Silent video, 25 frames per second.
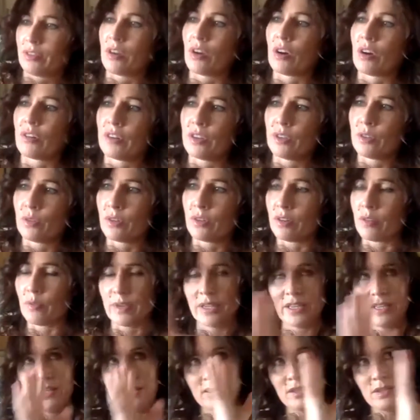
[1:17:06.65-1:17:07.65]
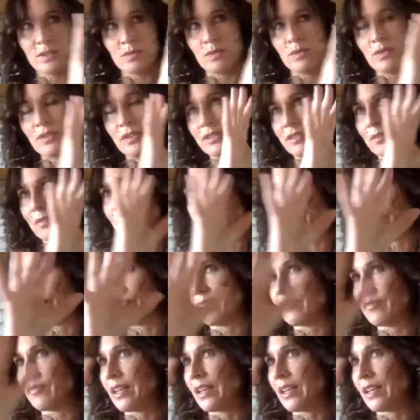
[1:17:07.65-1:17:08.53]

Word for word: corridor where he saw some